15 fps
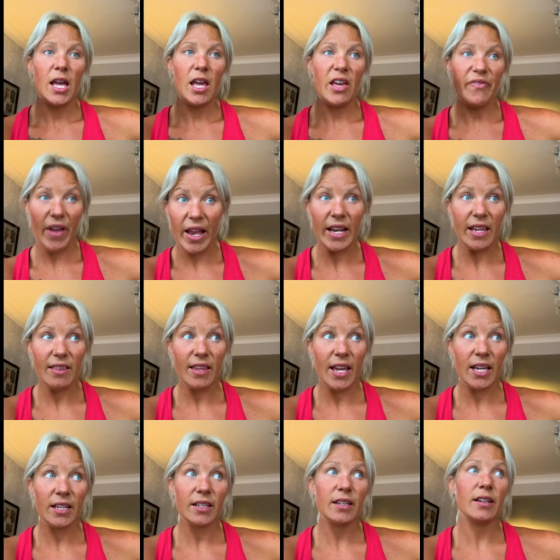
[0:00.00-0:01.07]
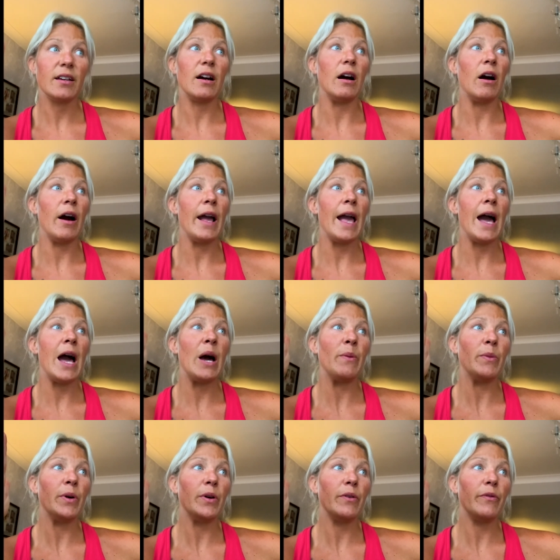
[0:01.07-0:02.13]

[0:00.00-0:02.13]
If anything, I am